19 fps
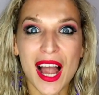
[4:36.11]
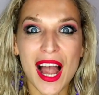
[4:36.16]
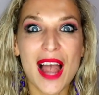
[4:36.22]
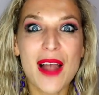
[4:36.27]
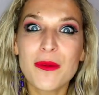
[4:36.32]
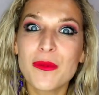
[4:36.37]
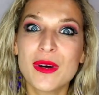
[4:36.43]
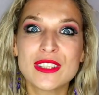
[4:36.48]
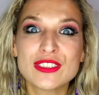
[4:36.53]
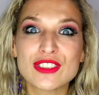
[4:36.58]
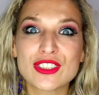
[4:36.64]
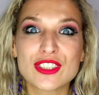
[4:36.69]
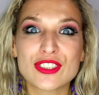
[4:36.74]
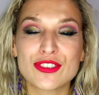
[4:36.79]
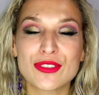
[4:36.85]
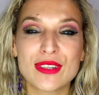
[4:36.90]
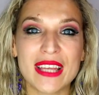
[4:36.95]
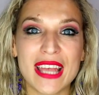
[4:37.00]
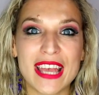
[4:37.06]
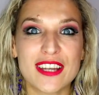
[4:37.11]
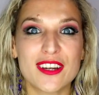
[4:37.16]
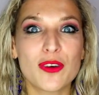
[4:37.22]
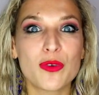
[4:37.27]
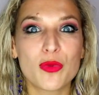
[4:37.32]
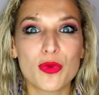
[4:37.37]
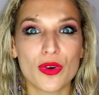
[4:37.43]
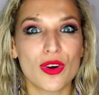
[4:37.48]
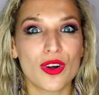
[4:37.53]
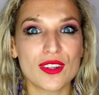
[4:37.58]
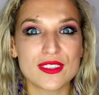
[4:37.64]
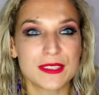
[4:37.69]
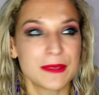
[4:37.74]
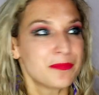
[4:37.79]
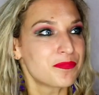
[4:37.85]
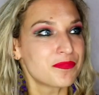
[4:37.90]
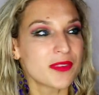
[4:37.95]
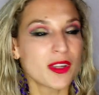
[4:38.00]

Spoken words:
I want to create a world